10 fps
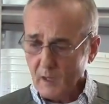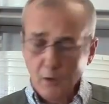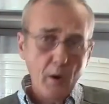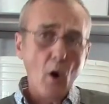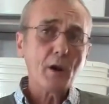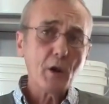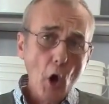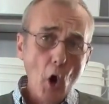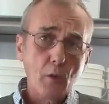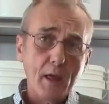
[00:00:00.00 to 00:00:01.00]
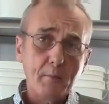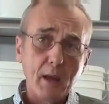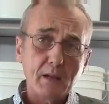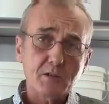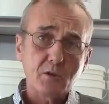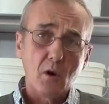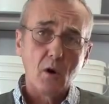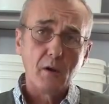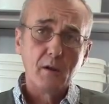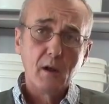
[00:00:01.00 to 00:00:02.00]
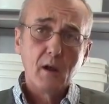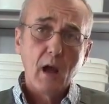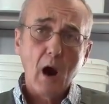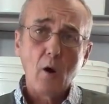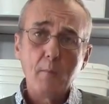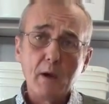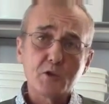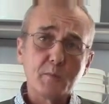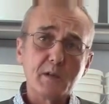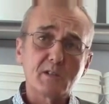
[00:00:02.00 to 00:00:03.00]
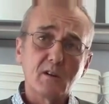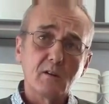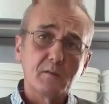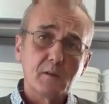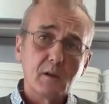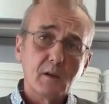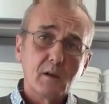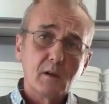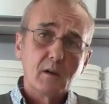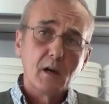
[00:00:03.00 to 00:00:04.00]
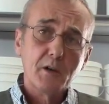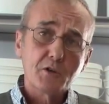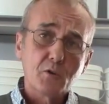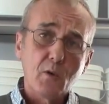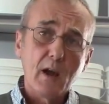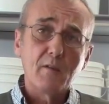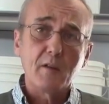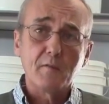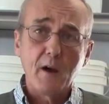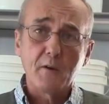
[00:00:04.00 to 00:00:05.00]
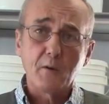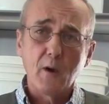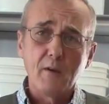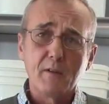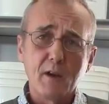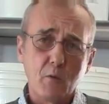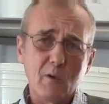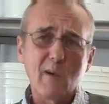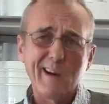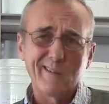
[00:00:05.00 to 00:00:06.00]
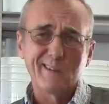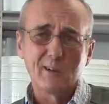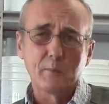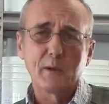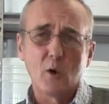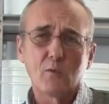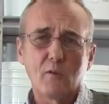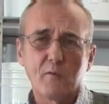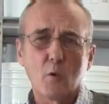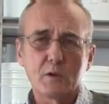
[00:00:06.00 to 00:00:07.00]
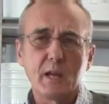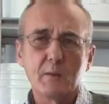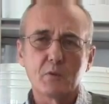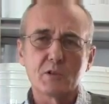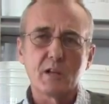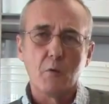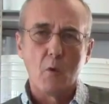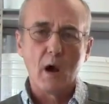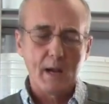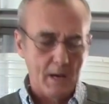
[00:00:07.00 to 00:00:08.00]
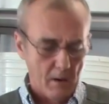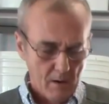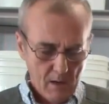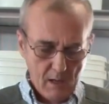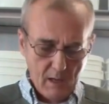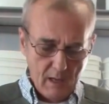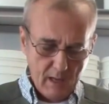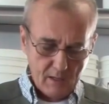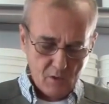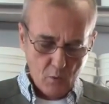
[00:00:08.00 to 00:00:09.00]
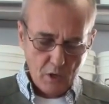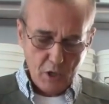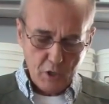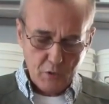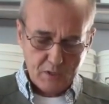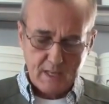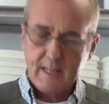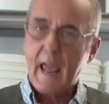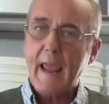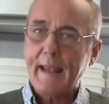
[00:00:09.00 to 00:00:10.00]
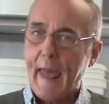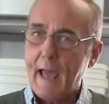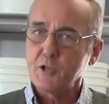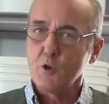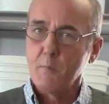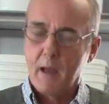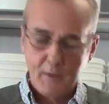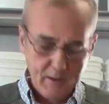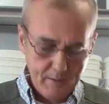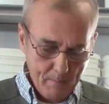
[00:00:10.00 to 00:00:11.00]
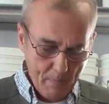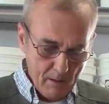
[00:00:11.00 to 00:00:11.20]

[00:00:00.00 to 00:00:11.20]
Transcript: And we already know that based on our measurements of initial gravity and final gravity that we're right a little bit over a 14% wine here. And so we're going to use the Gay-Lasser method.